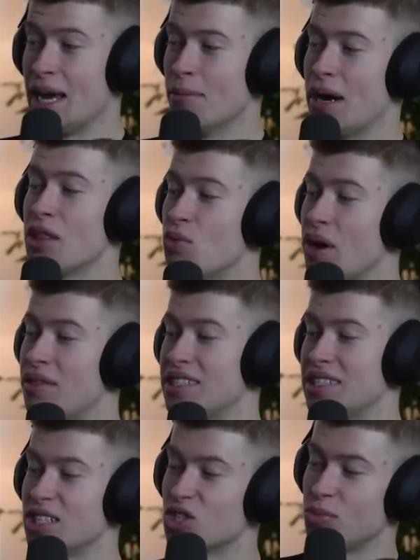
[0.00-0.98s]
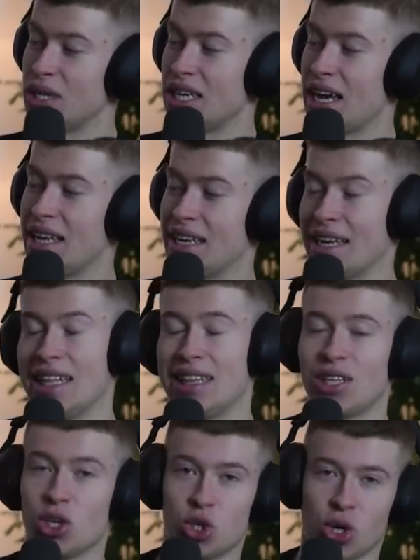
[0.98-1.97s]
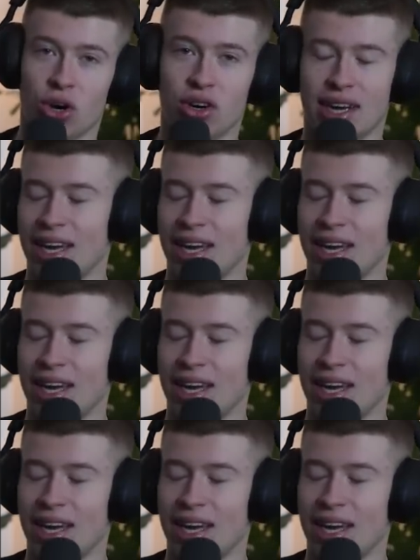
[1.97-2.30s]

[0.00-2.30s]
By the way, this needs to be an integer.